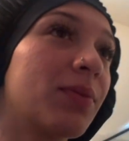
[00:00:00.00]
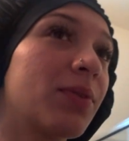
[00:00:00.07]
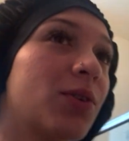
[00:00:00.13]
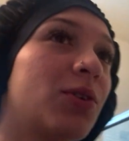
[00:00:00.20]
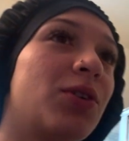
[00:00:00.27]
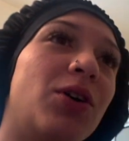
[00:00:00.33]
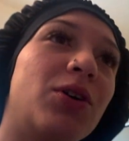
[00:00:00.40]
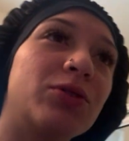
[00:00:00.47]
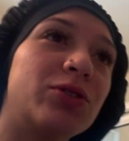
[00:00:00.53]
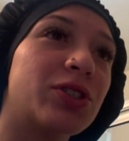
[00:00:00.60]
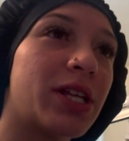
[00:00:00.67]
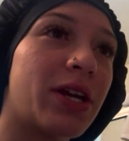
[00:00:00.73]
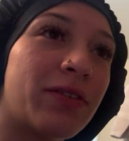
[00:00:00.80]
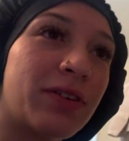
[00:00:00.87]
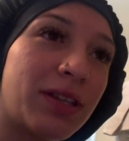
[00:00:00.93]
you know,
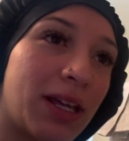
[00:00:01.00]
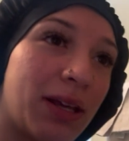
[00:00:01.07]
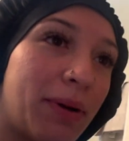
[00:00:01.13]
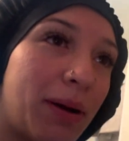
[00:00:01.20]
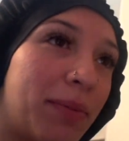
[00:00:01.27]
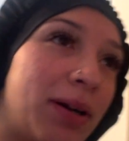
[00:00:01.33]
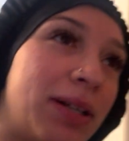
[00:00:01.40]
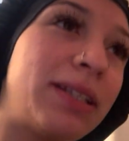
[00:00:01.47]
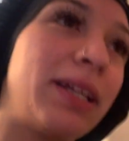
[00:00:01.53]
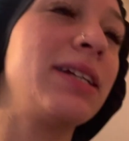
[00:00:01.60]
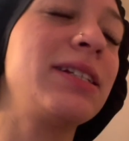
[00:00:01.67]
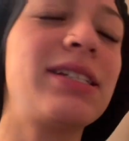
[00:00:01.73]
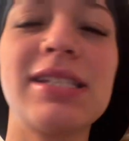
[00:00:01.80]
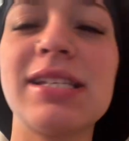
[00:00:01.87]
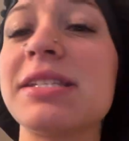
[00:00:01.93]
just everything, my birthday, just a